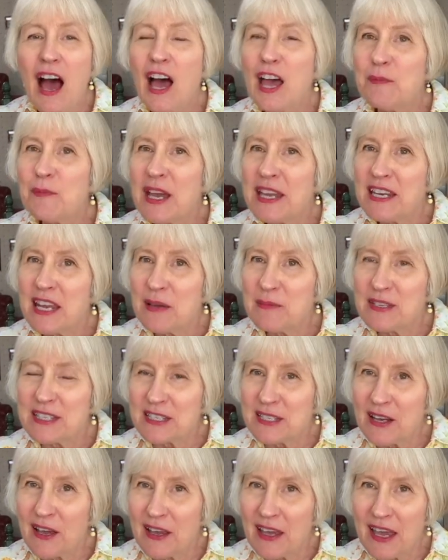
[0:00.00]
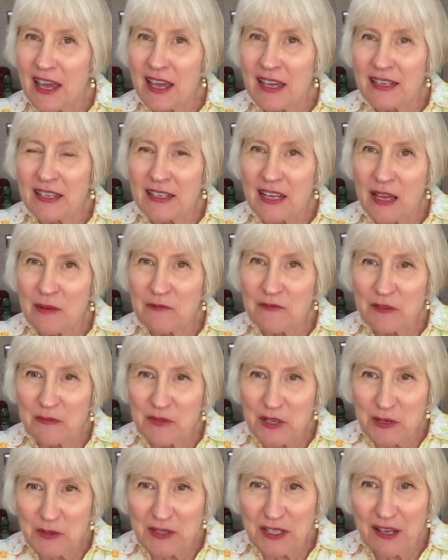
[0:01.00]
Hi, my name is Dianne and I'm from
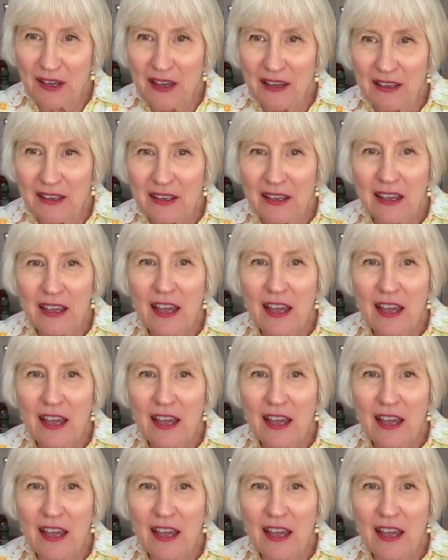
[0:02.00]
Utah.